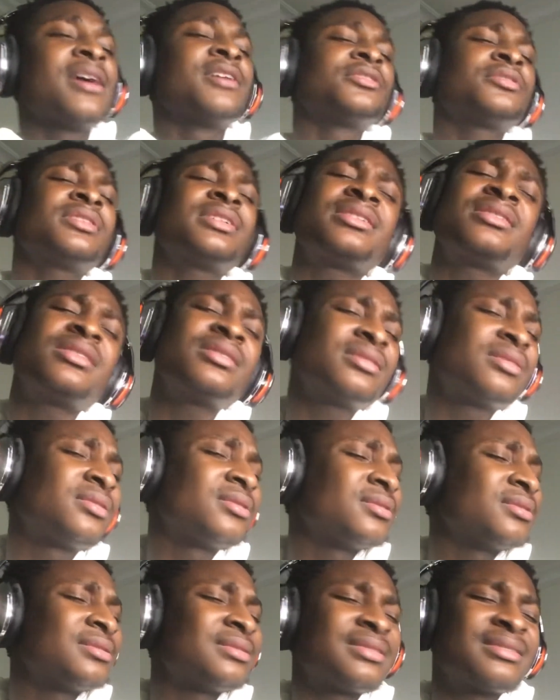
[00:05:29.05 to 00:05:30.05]
So
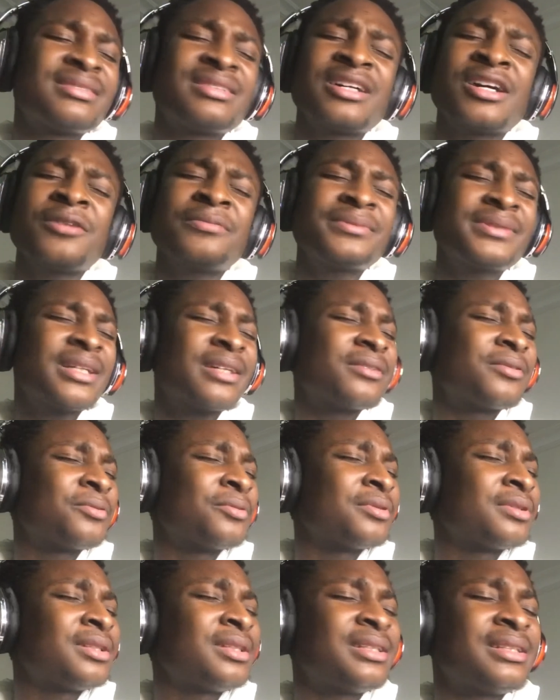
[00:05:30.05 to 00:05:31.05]
the doubts are
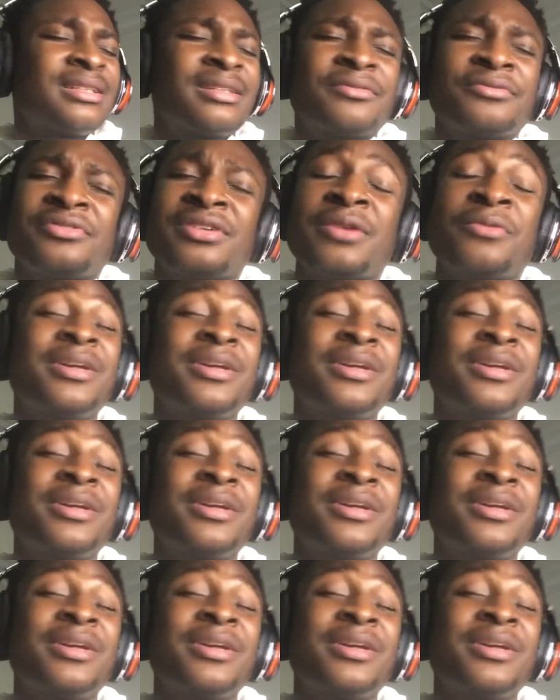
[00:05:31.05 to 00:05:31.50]
totally different.